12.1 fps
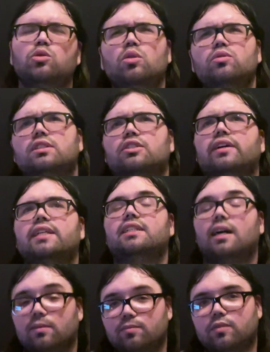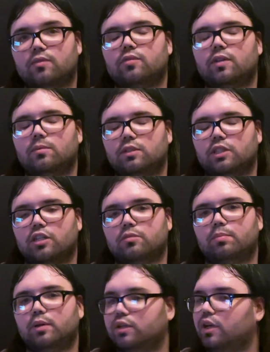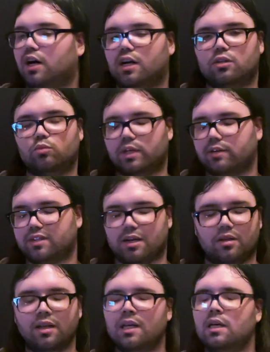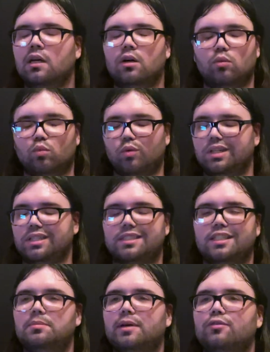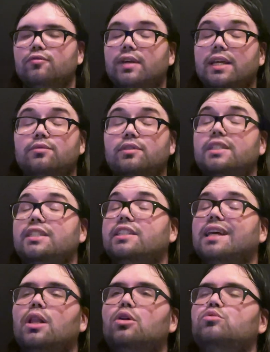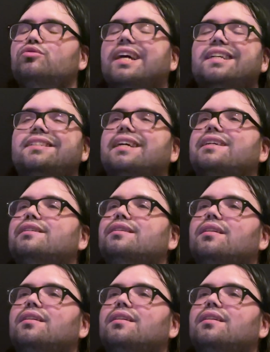always a great comfort film to just put on whenever I wanted to see my favorite yellow rectangle.